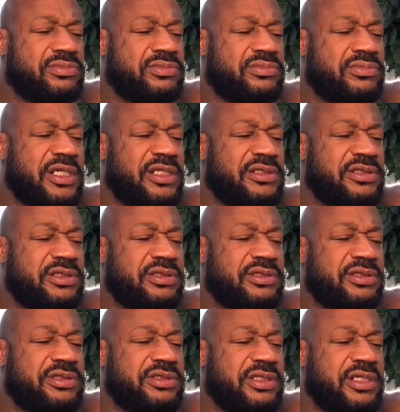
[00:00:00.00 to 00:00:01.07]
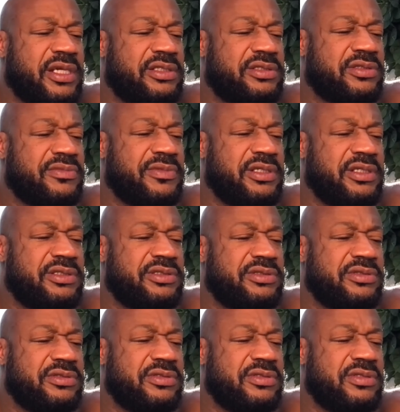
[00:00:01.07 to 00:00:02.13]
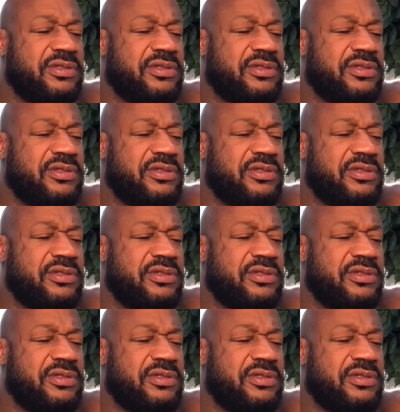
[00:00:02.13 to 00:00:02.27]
My sister, she got some big issues.